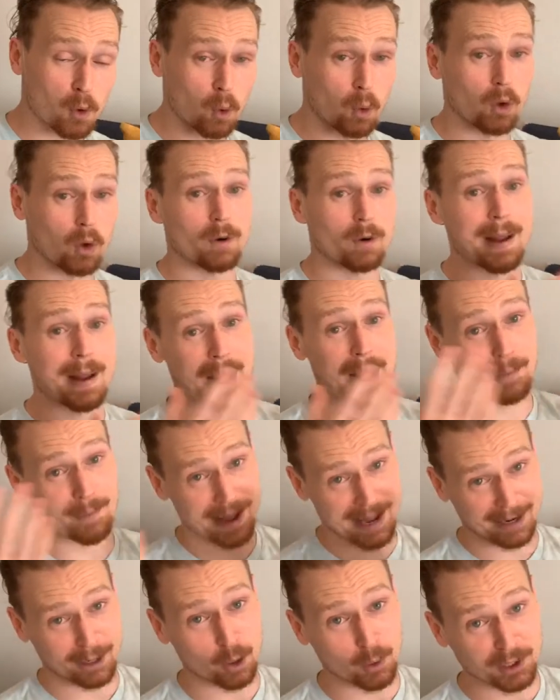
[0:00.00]
or
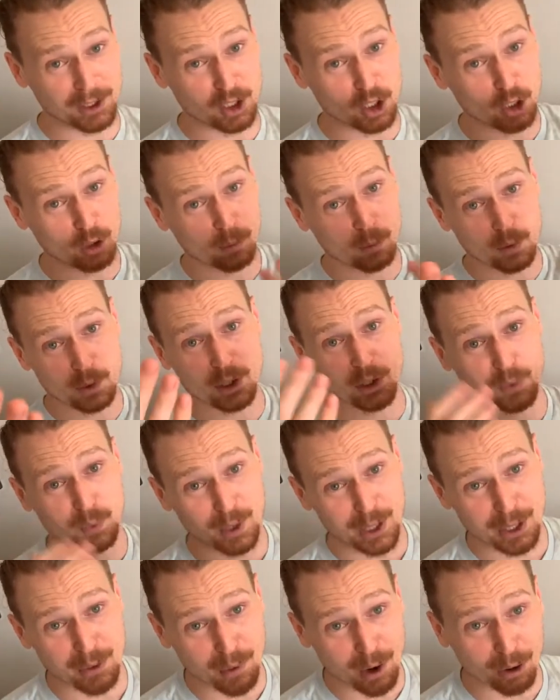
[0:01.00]
my Coy Cubed, which is
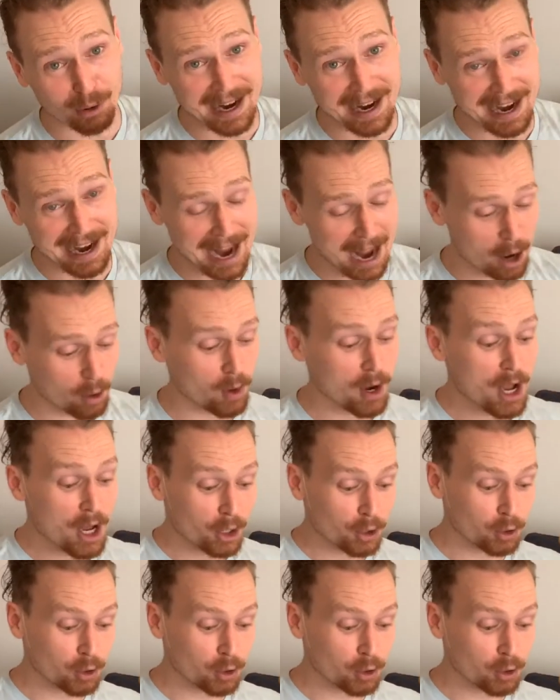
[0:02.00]
where you are right now,